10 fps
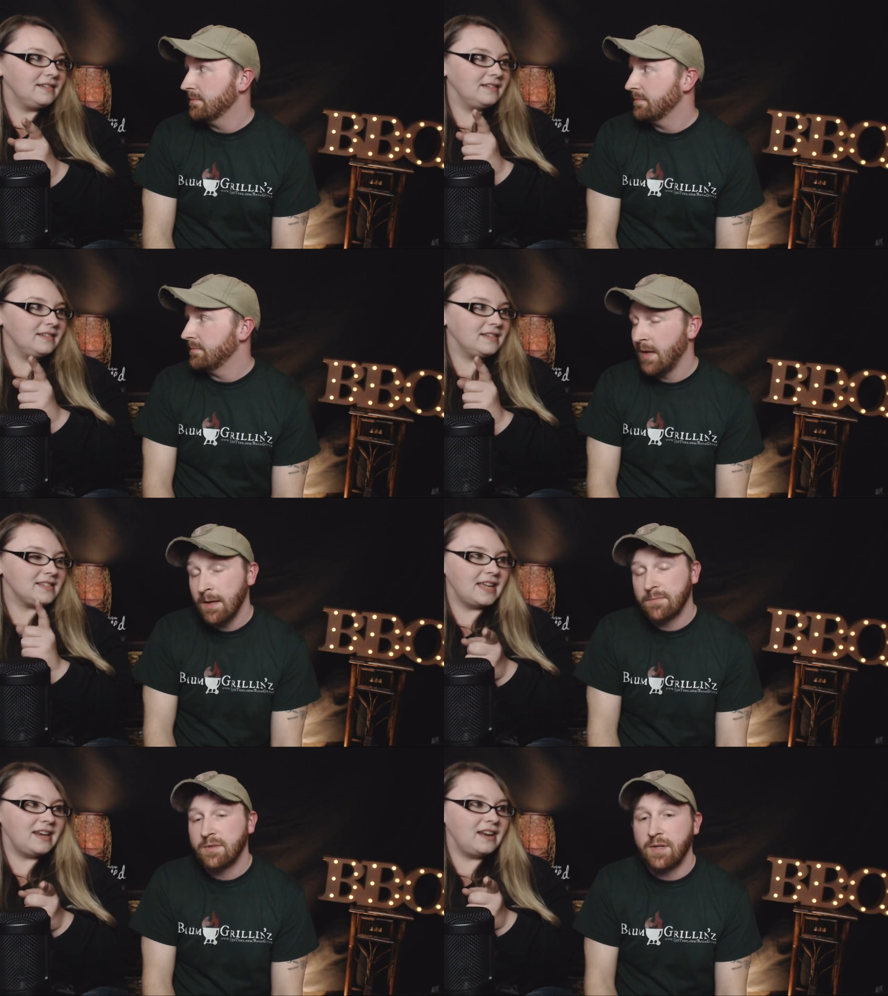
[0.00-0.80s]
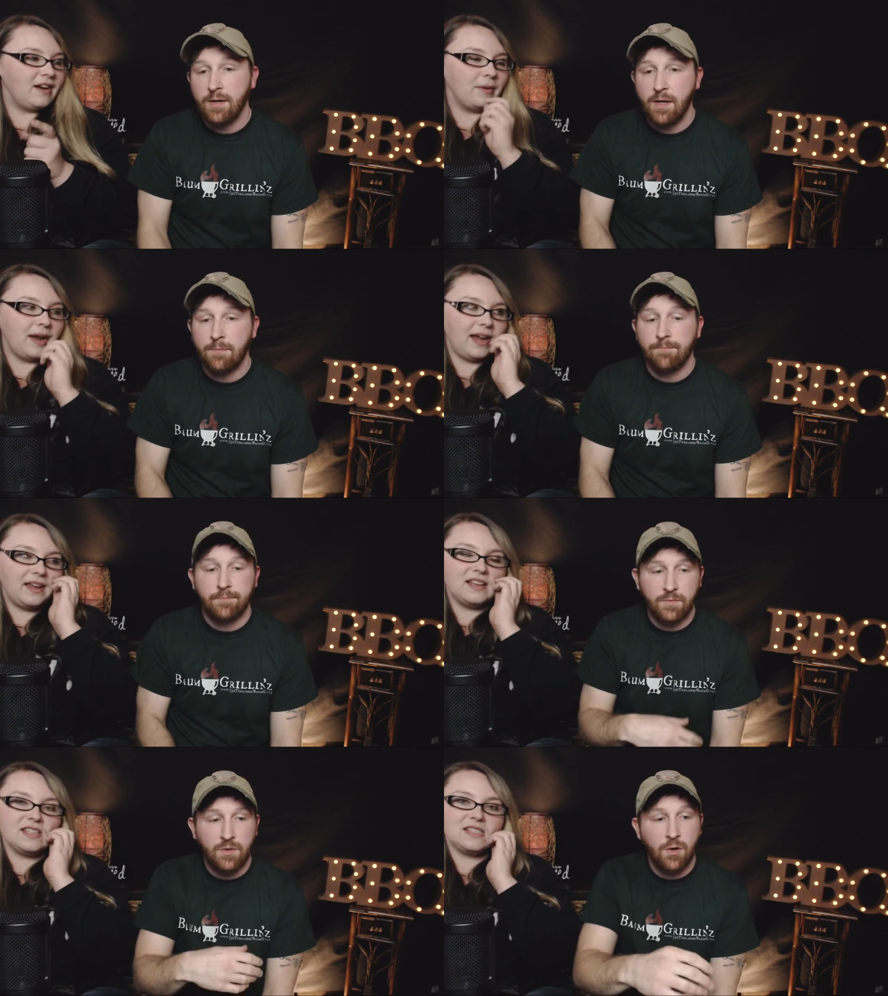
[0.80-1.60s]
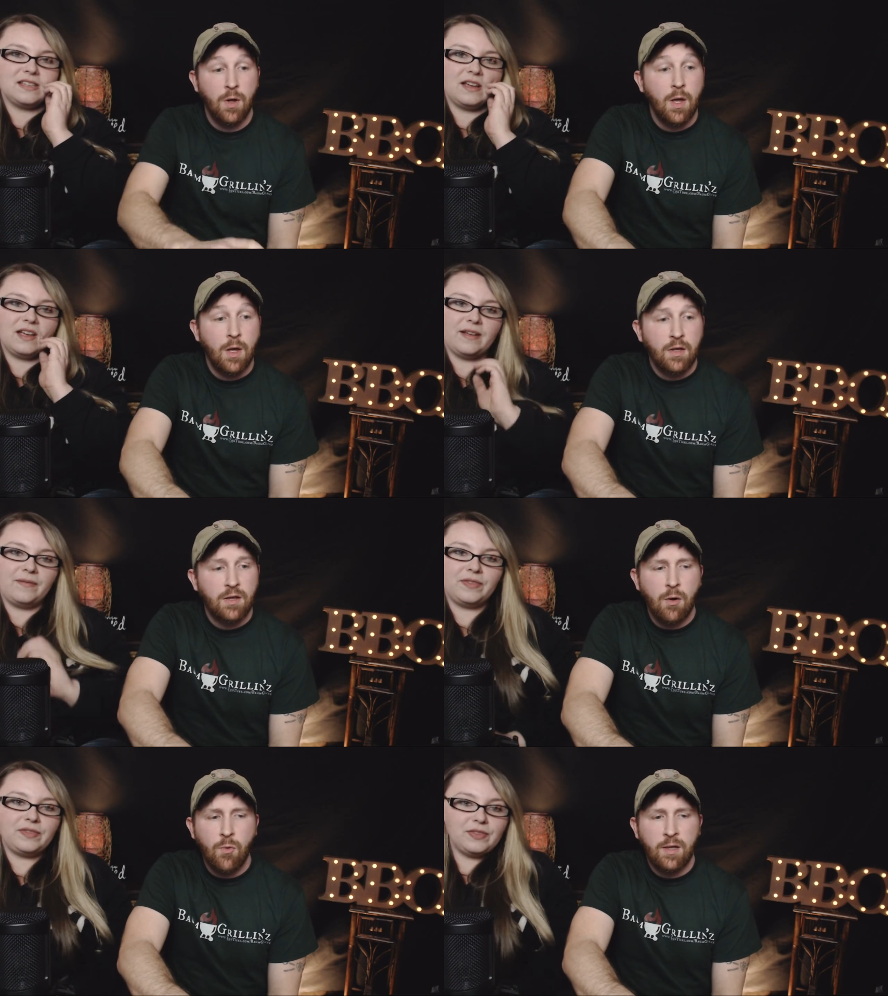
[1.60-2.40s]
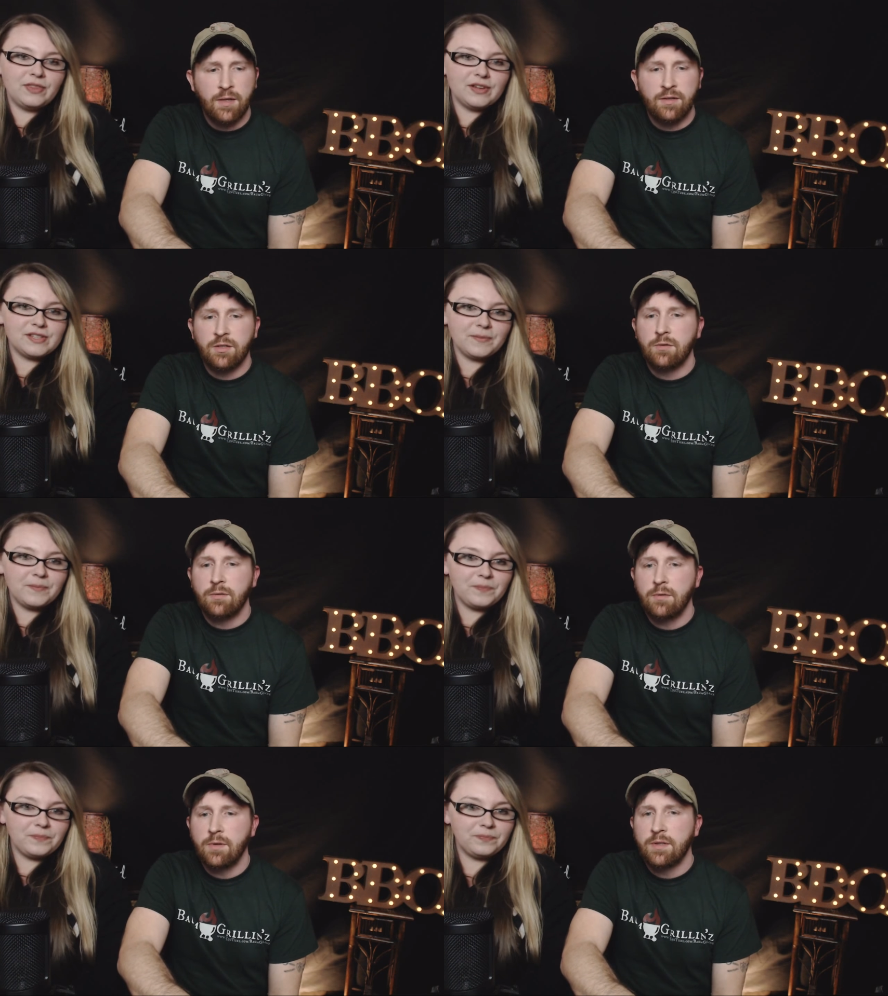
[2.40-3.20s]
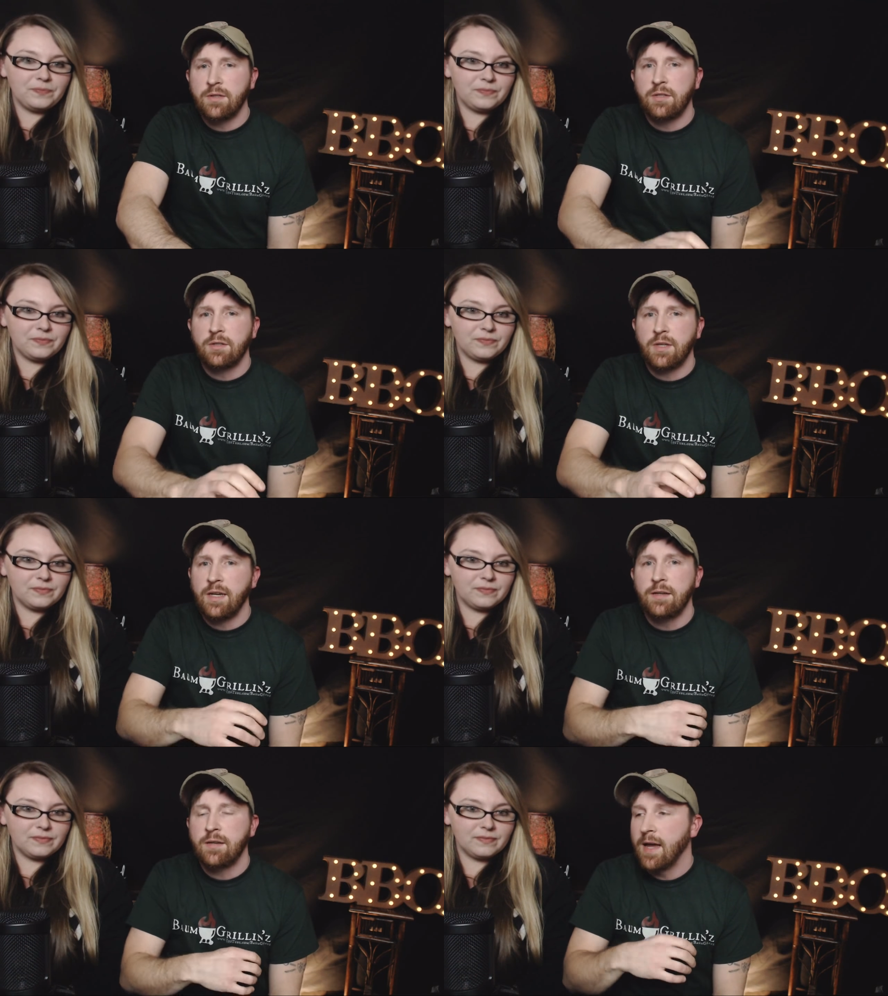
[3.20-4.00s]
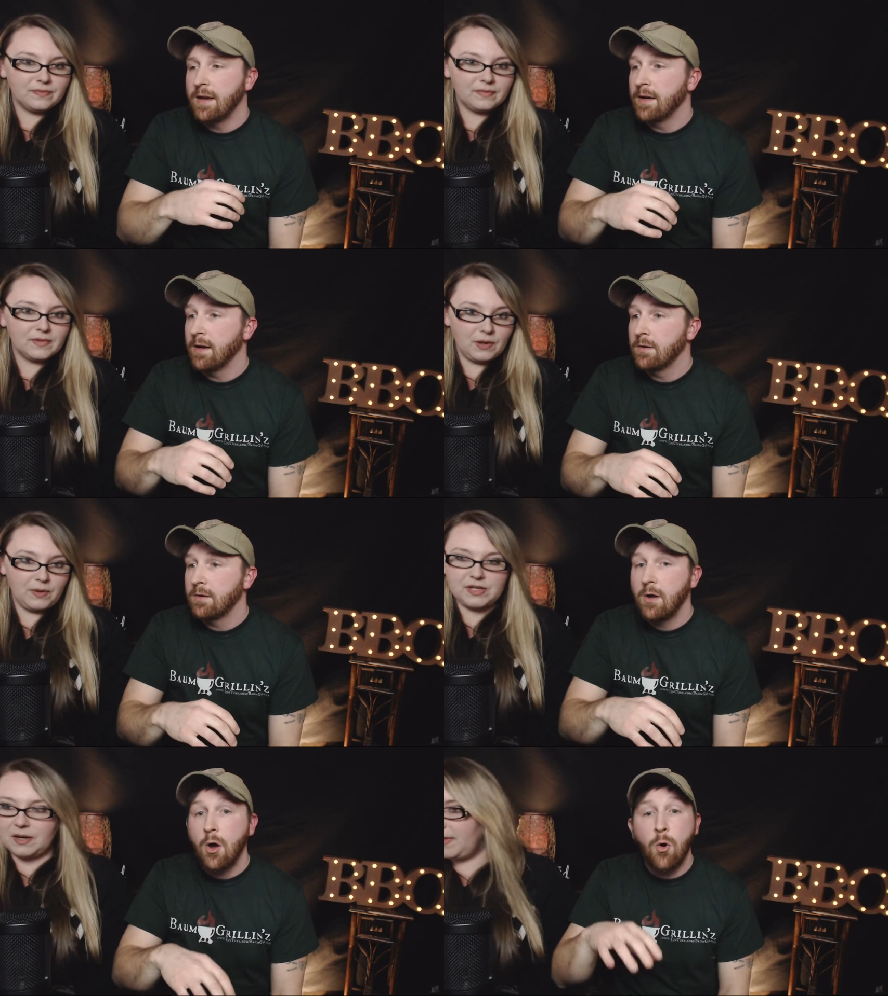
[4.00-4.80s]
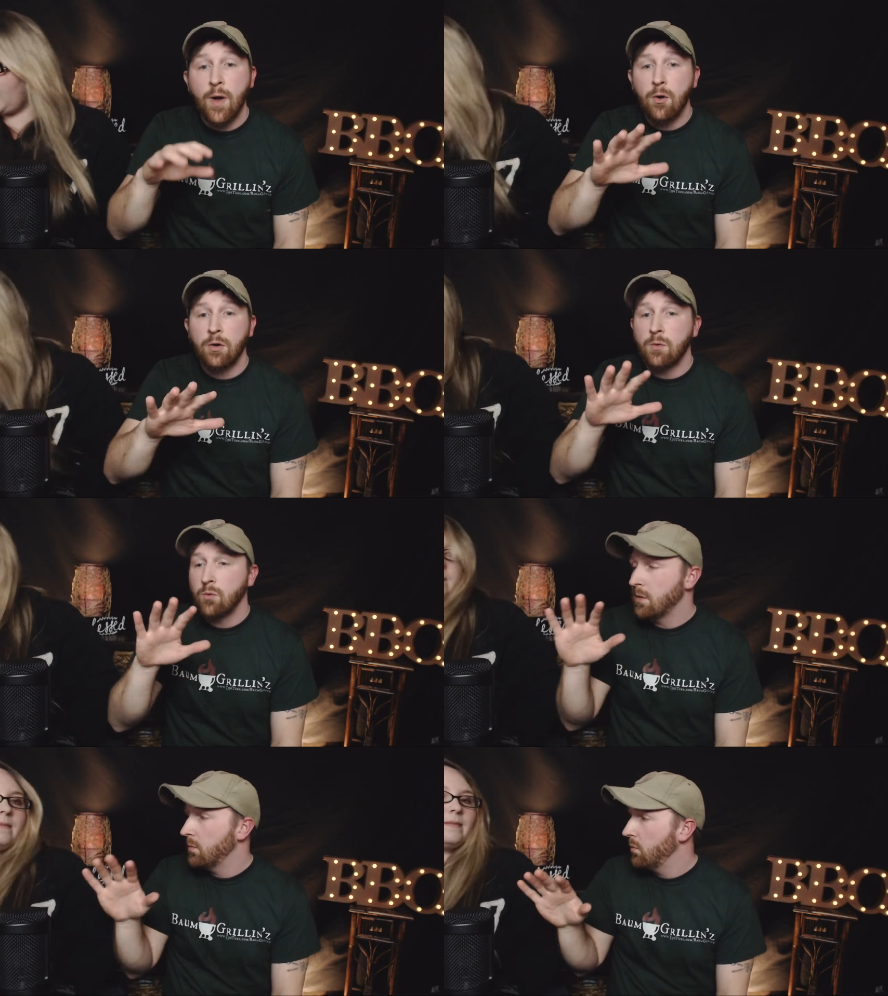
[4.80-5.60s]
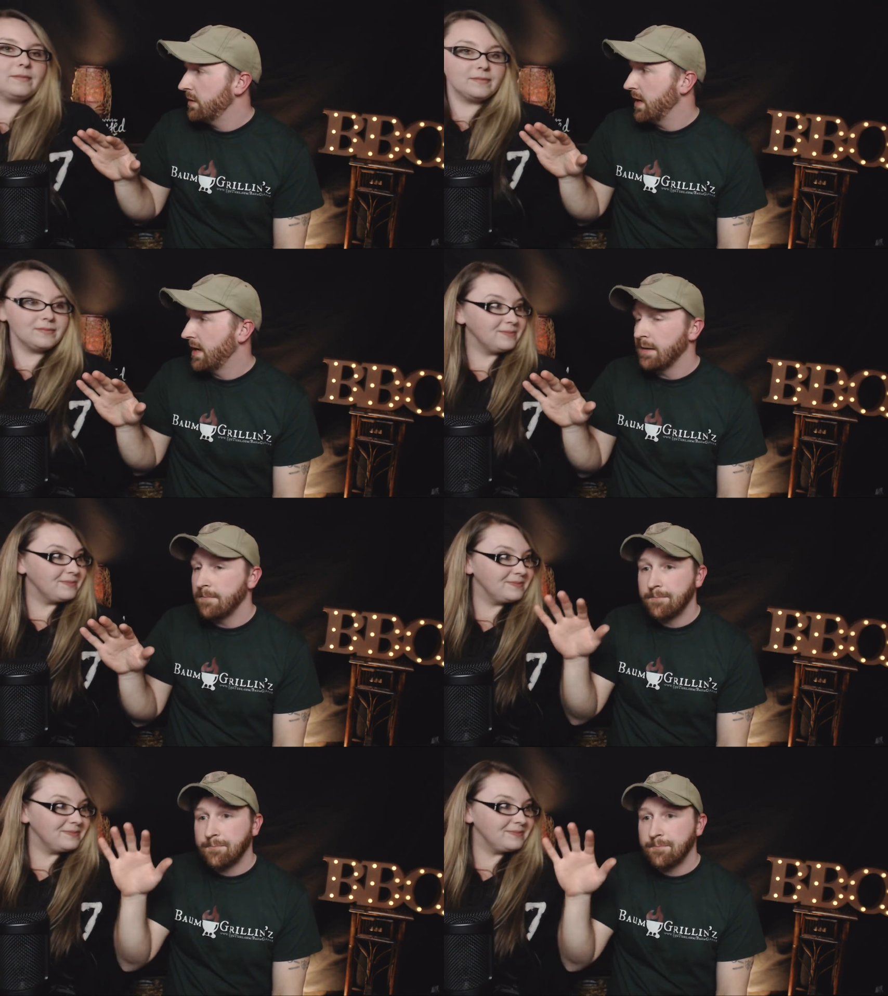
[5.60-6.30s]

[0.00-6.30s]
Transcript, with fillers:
Speaker 1: yeah, send, send it our it way because so, well, well let's just let's just get into that now oh wait that? hold on one, one second